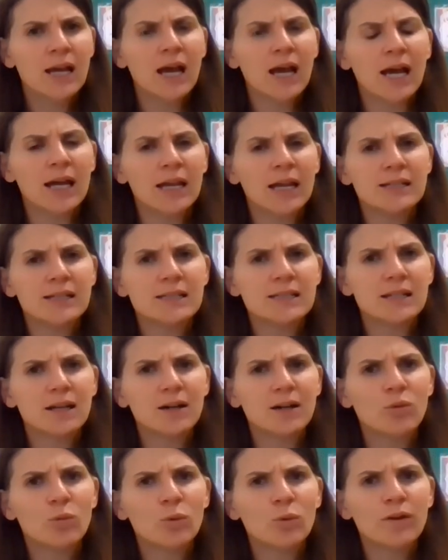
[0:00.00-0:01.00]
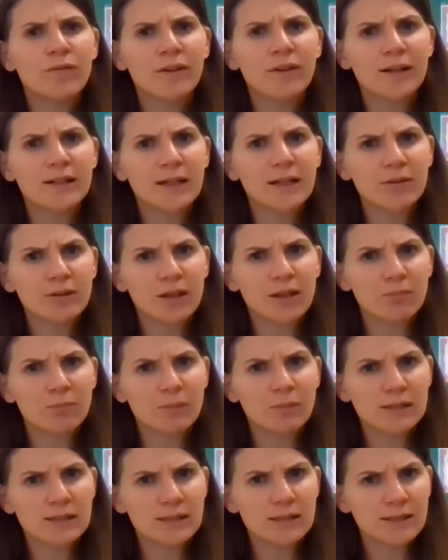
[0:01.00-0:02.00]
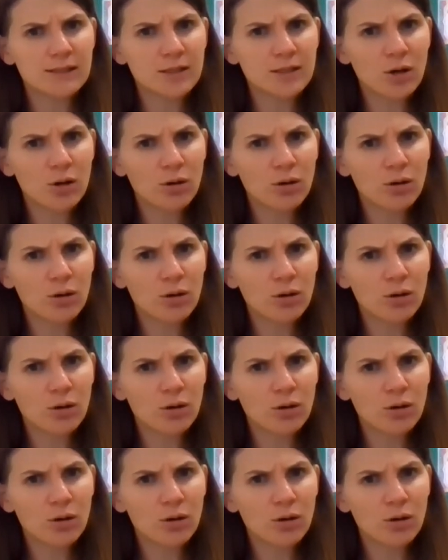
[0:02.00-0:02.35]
And we find out that Mrs.